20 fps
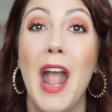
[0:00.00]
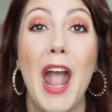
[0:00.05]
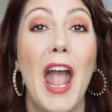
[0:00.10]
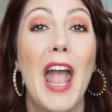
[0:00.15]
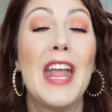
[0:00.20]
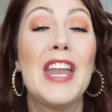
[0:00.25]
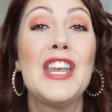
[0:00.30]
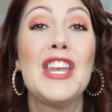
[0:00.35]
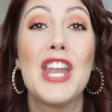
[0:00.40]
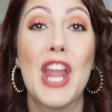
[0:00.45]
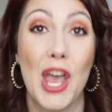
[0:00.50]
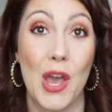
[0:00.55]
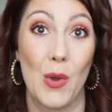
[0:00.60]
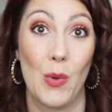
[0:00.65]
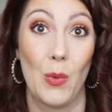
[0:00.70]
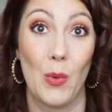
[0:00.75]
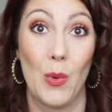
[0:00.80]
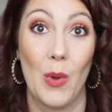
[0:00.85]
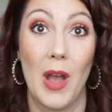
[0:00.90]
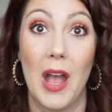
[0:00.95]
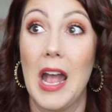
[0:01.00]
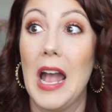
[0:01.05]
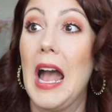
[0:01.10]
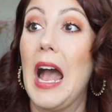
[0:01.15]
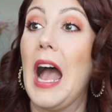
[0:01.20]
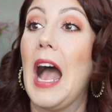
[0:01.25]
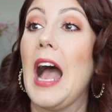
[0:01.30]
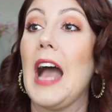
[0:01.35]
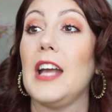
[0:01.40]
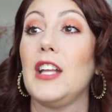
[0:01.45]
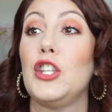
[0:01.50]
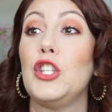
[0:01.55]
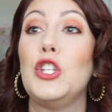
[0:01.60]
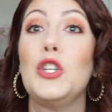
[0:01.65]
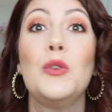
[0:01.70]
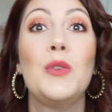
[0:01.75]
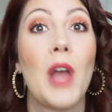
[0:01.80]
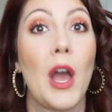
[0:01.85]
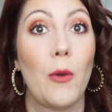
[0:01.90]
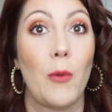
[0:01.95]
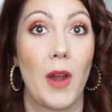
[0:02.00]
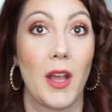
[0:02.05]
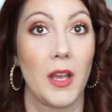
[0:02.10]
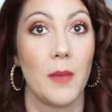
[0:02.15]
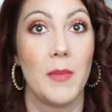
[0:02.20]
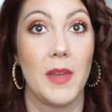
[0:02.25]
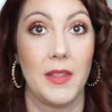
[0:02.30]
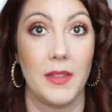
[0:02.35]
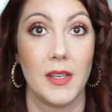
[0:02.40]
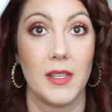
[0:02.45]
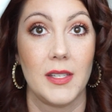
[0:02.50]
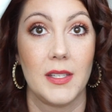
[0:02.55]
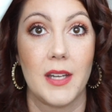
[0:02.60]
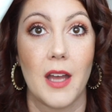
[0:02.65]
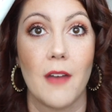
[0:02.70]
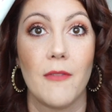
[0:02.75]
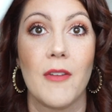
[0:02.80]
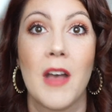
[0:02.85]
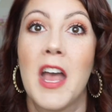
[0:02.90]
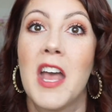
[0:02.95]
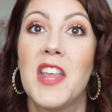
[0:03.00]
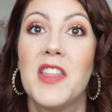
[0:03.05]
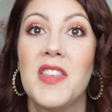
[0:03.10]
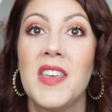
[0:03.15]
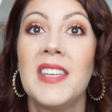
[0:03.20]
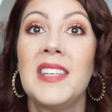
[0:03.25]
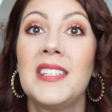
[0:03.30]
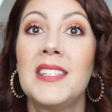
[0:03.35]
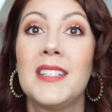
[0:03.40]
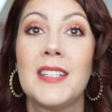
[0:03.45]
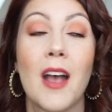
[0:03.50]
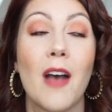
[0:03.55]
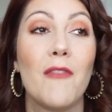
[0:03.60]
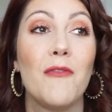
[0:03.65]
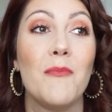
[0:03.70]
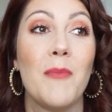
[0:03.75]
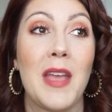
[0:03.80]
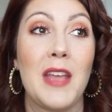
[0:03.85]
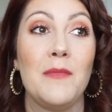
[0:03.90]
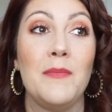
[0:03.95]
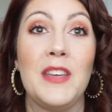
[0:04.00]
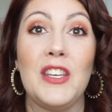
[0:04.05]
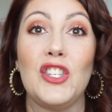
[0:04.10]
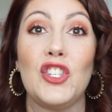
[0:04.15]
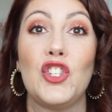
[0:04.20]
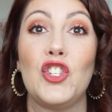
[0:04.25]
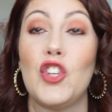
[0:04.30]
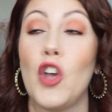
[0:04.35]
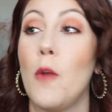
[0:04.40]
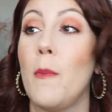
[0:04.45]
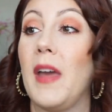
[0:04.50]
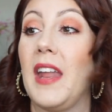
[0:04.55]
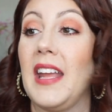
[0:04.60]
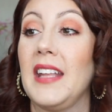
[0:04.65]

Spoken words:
And no, I do not recommend this stuff. This stuff made me so mad.